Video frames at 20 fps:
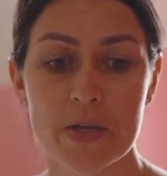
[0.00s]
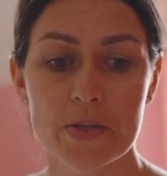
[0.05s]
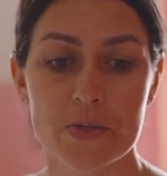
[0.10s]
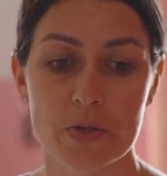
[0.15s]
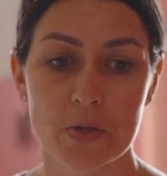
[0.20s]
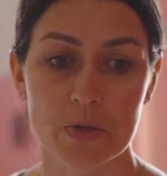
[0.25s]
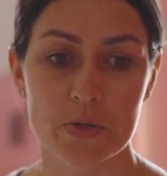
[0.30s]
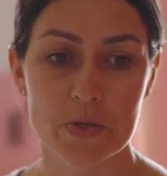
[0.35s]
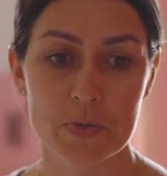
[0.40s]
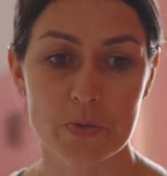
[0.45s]

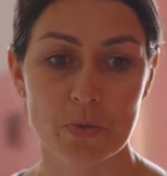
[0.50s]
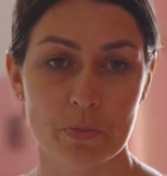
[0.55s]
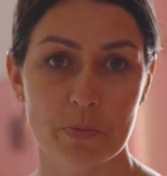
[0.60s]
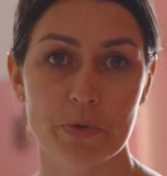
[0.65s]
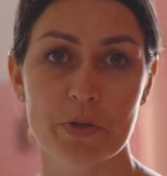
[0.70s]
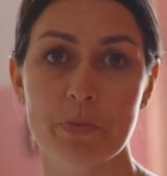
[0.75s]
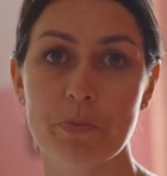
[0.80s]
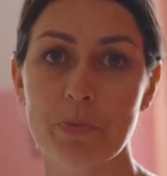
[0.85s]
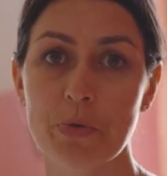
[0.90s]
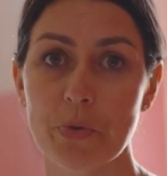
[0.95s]
So this will
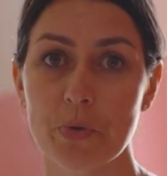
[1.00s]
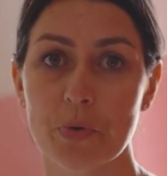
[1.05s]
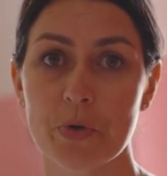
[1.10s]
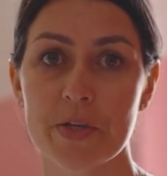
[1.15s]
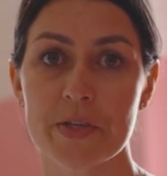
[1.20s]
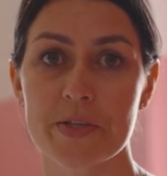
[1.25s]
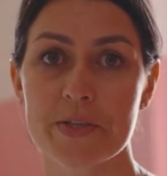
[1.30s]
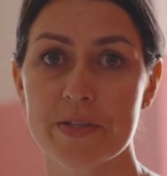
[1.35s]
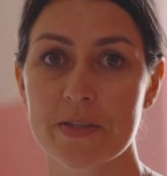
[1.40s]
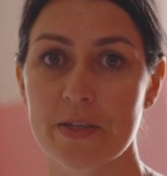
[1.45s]
be the
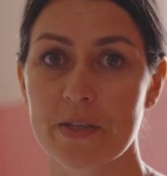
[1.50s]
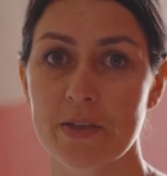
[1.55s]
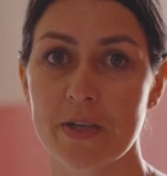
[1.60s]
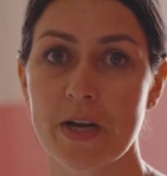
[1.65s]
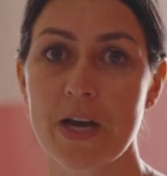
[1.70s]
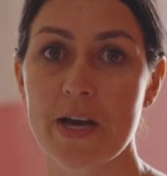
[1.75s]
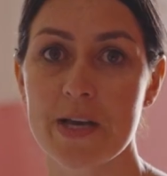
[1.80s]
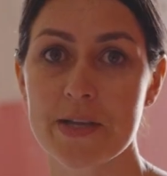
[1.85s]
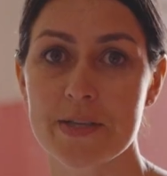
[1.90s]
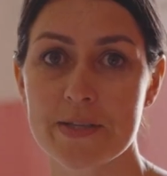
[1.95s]
purest and the
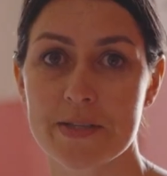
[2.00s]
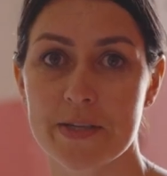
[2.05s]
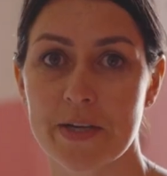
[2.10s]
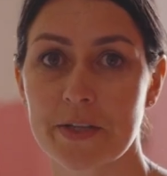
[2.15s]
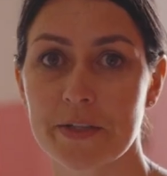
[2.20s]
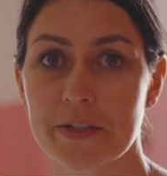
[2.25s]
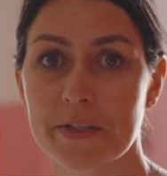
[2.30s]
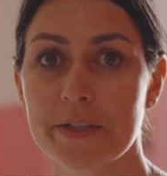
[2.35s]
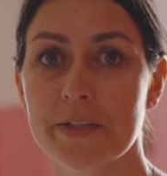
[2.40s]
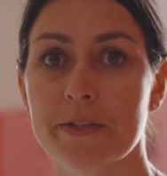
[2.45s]
highest
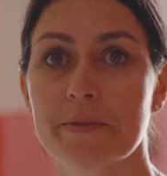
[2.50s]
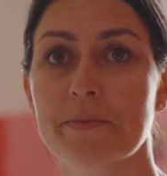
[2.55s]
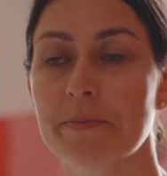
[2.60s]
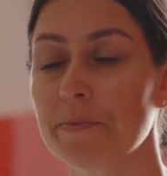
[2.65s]
standard.